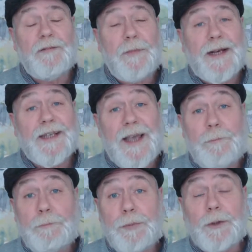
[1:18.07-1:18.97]
I've made a
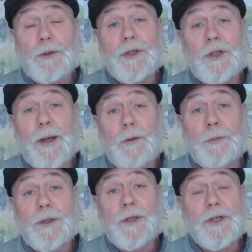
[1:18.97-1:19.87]
template to
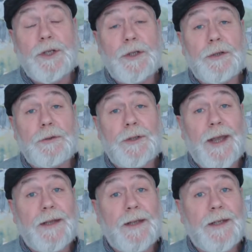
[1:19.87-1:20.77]
help you to
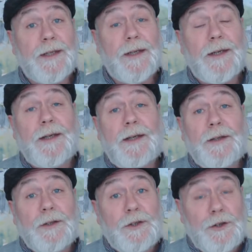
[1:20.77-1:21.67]
get the
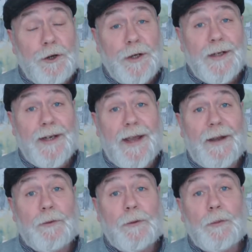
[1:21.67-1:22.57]
drawing
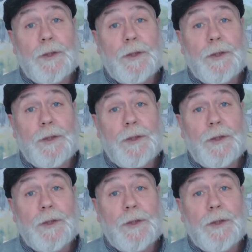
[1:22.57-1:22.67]
down.